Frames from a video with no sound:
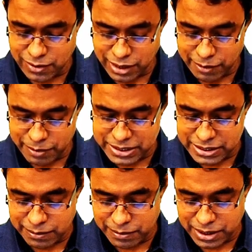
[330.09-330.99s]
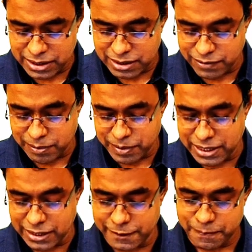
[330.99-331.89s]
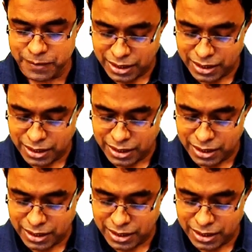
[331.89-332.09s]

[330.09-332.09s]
or ABC method will be there,